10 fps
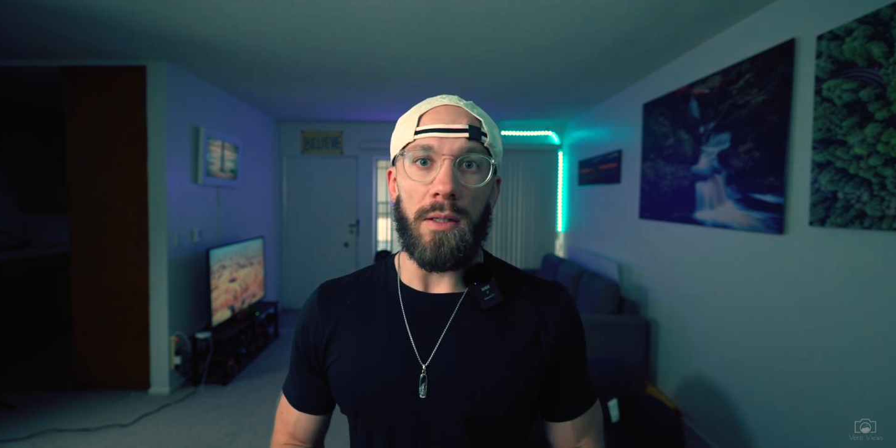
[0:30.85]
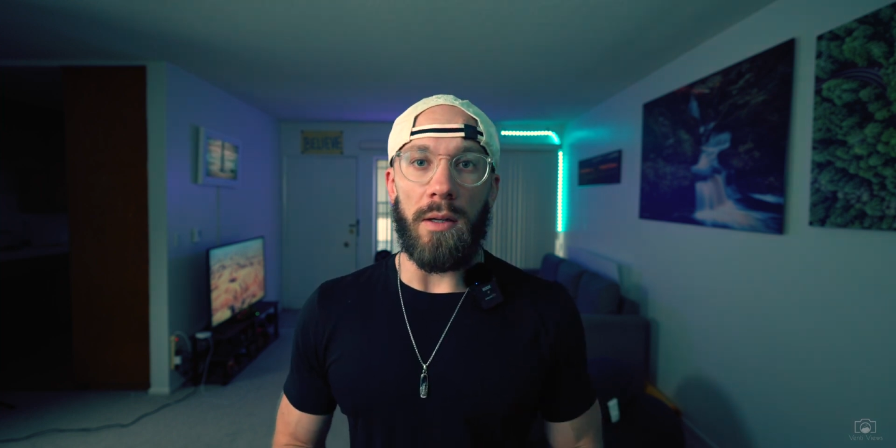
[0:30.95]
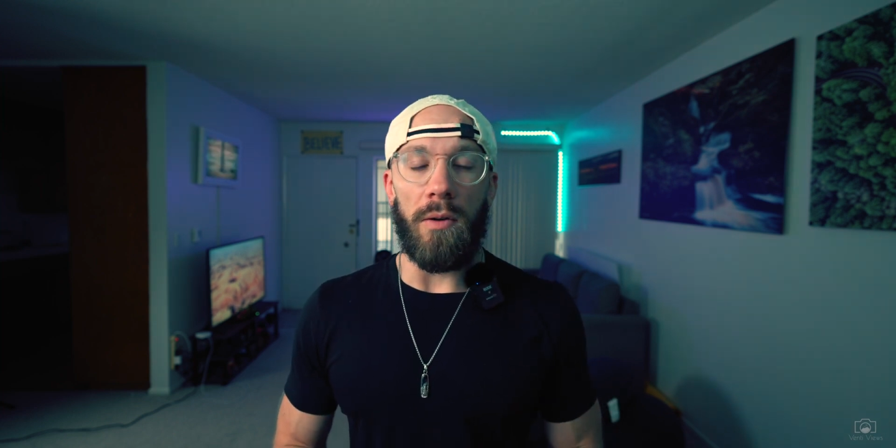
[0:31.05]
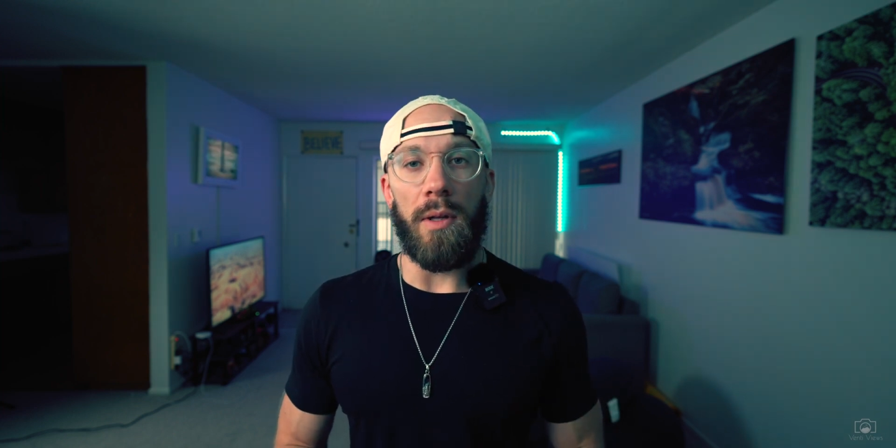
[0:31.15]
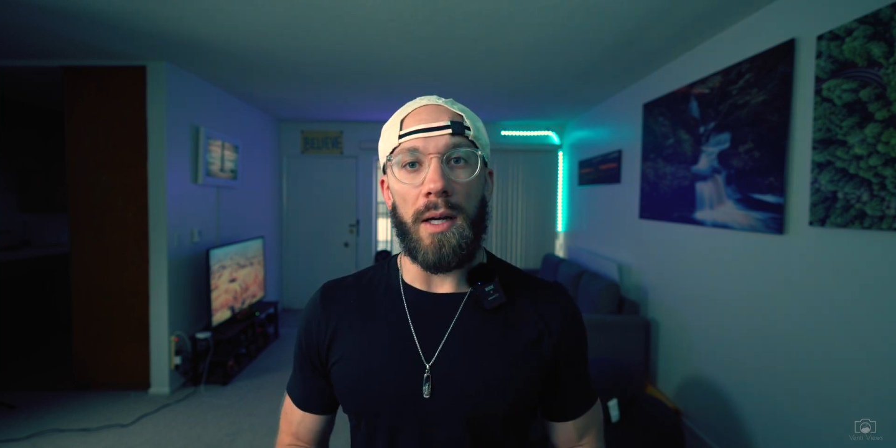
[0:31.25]

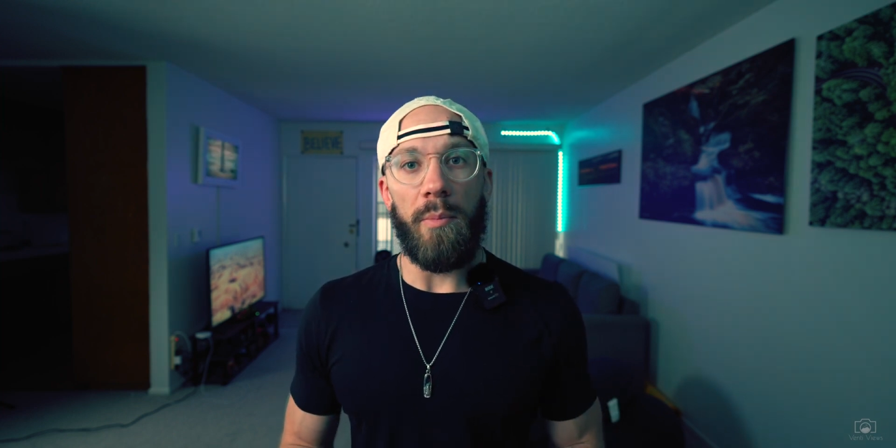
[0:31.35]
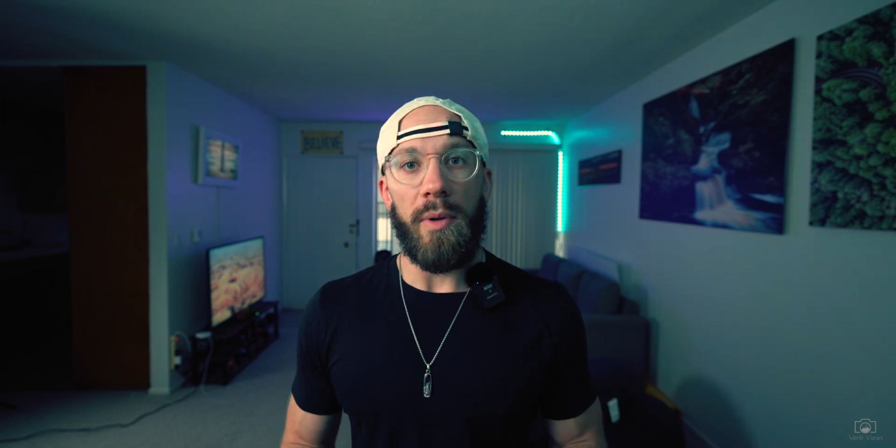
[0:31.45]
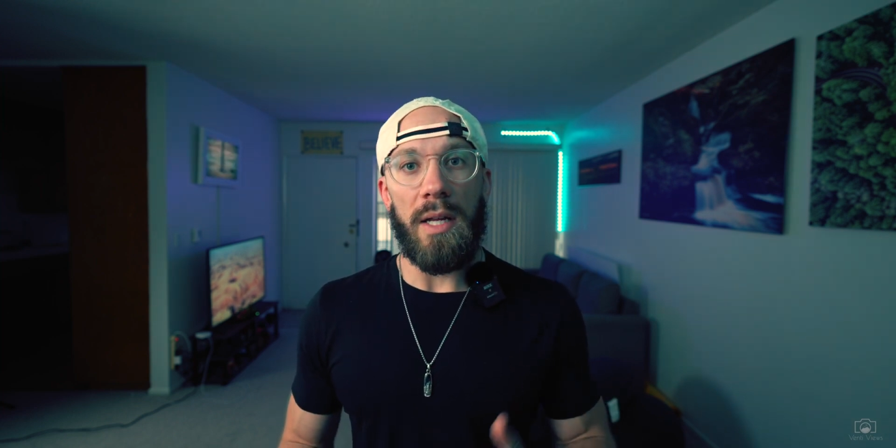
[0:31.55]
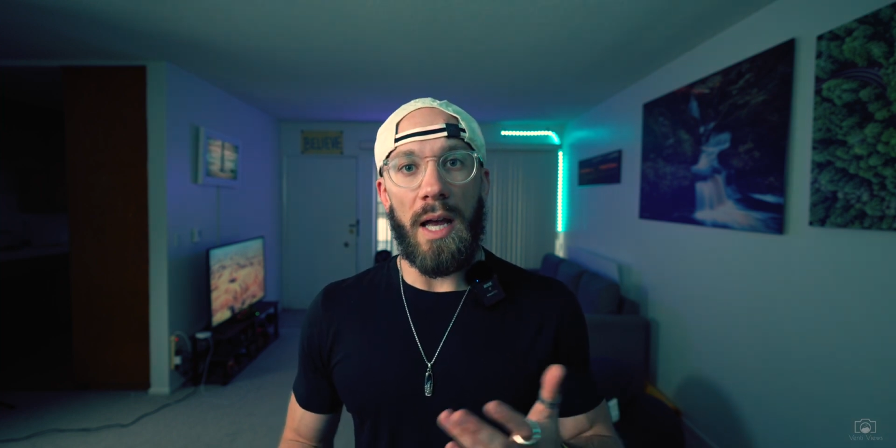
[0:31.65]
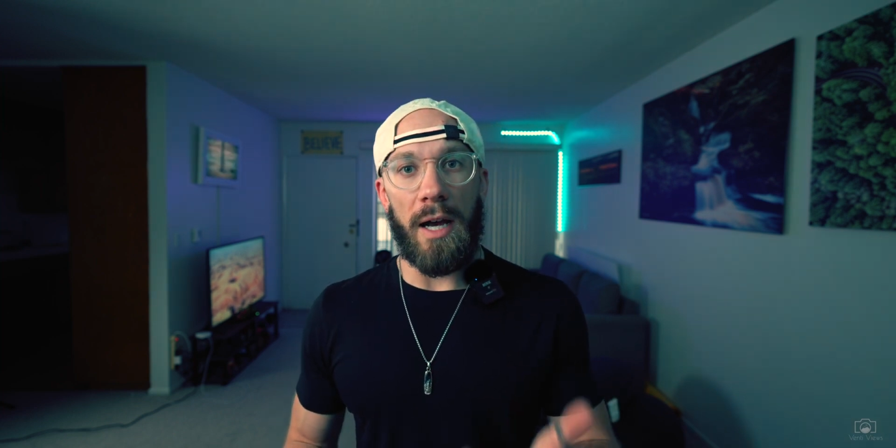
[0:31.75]
So the
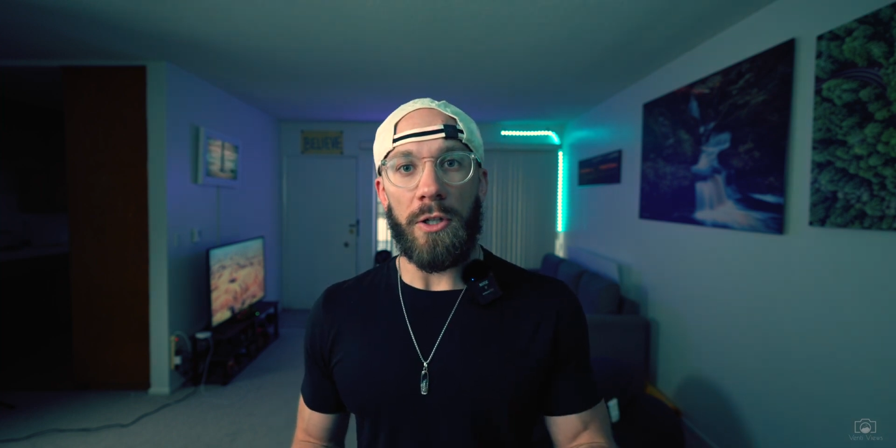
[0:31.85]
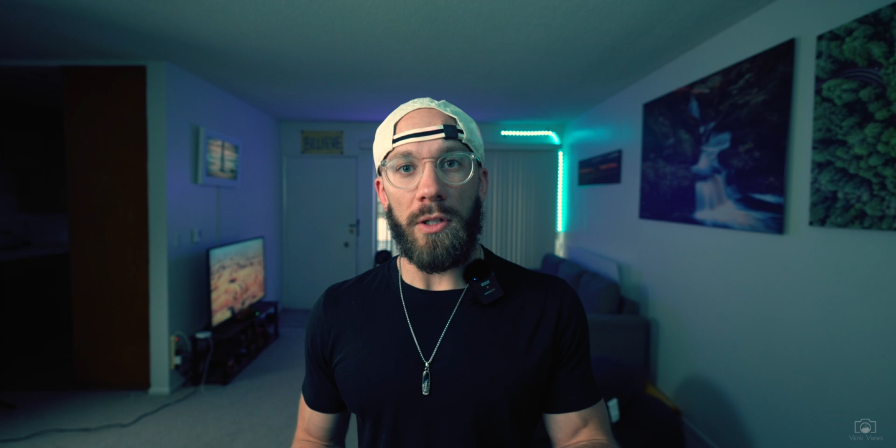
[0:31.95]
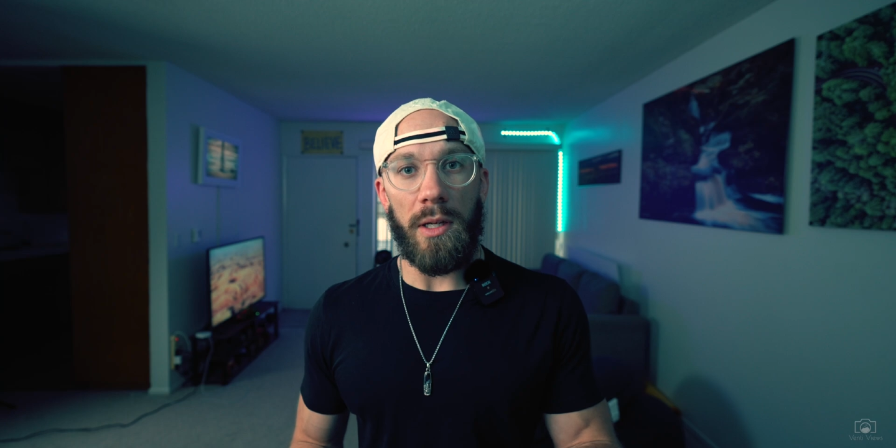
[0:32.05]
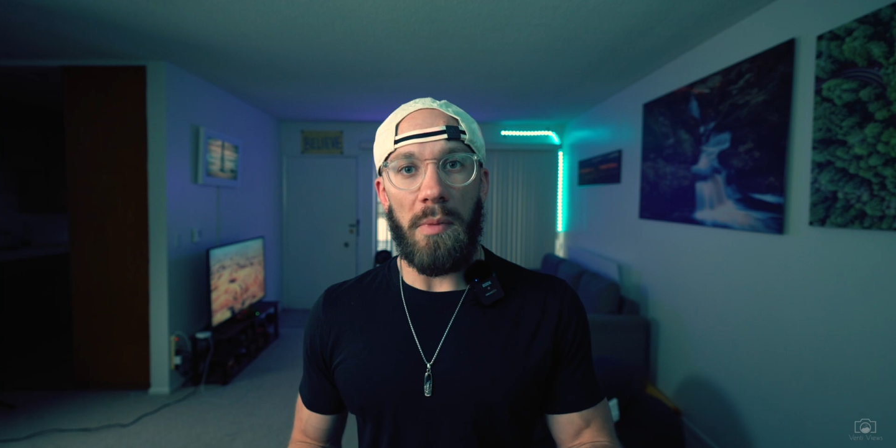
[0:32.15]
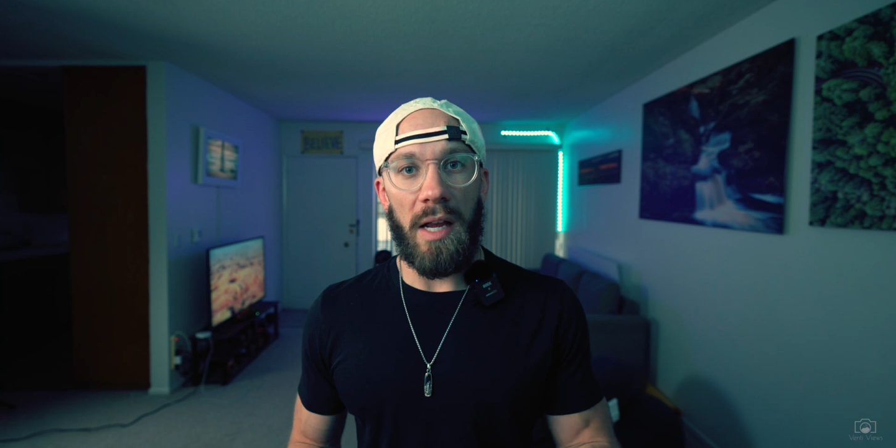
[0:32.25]
company
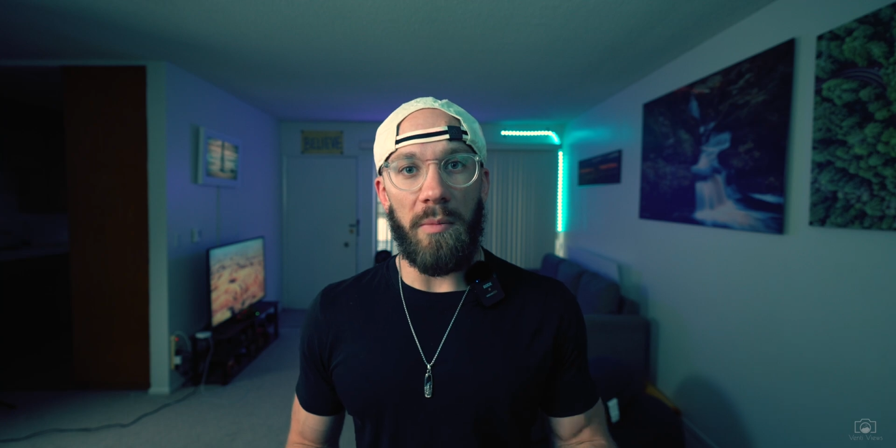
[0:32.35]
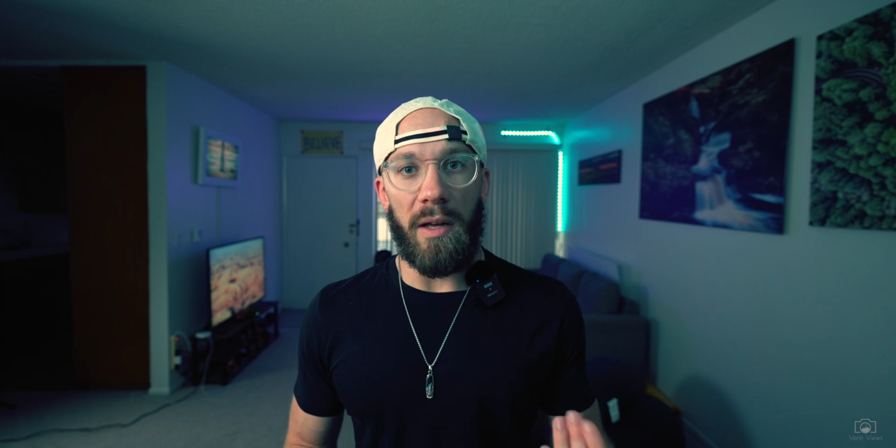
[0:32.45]
actually made